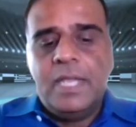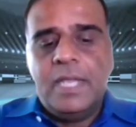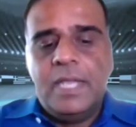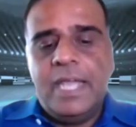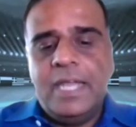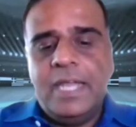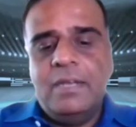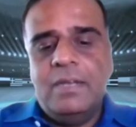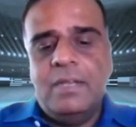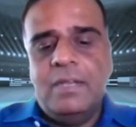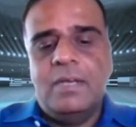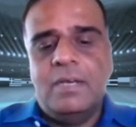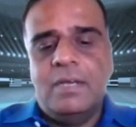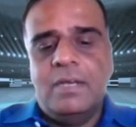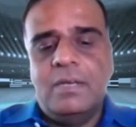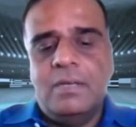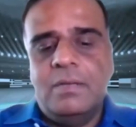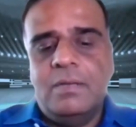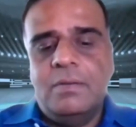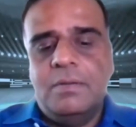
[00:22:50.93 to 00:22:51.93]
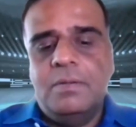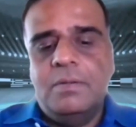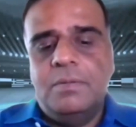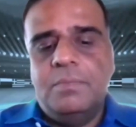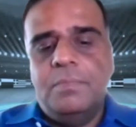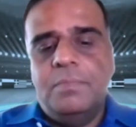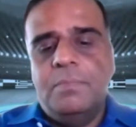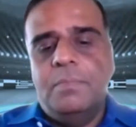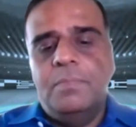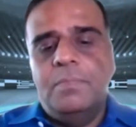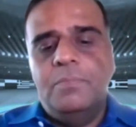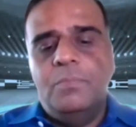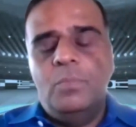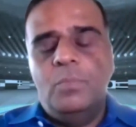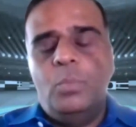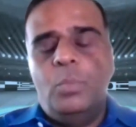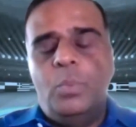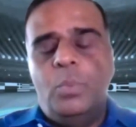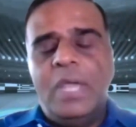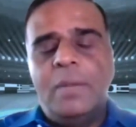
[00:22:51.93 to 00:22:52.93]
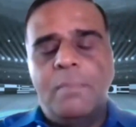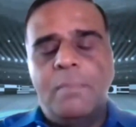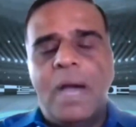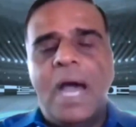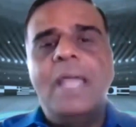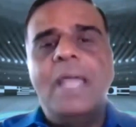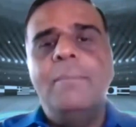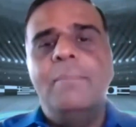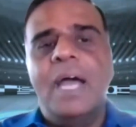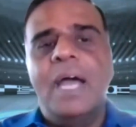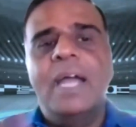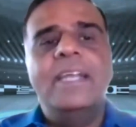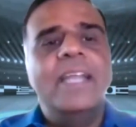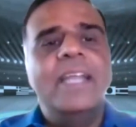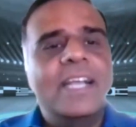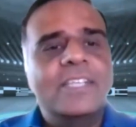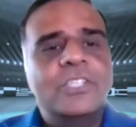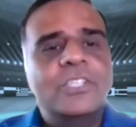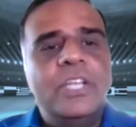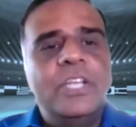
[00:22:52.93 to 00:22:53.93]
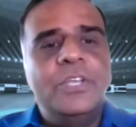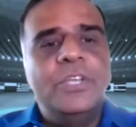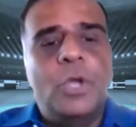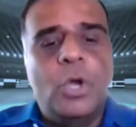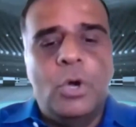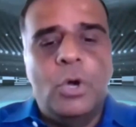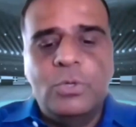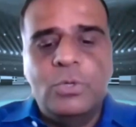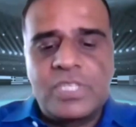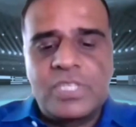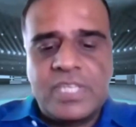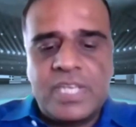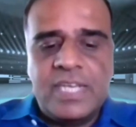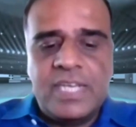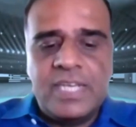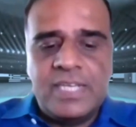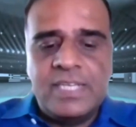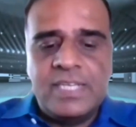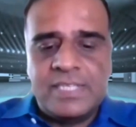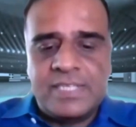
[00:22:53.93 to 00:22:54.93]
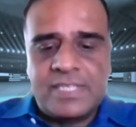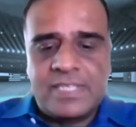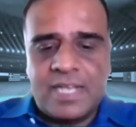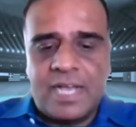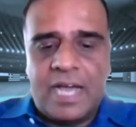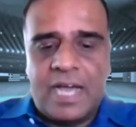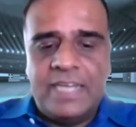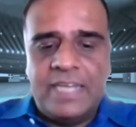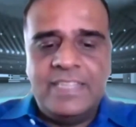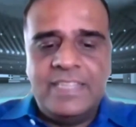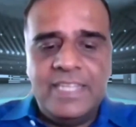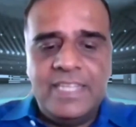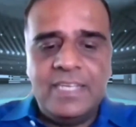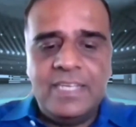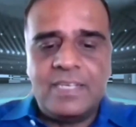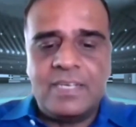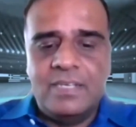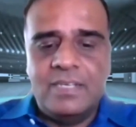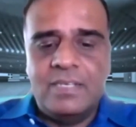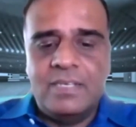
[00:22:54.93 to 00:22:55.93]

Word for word: And where my mind actually goes is, I think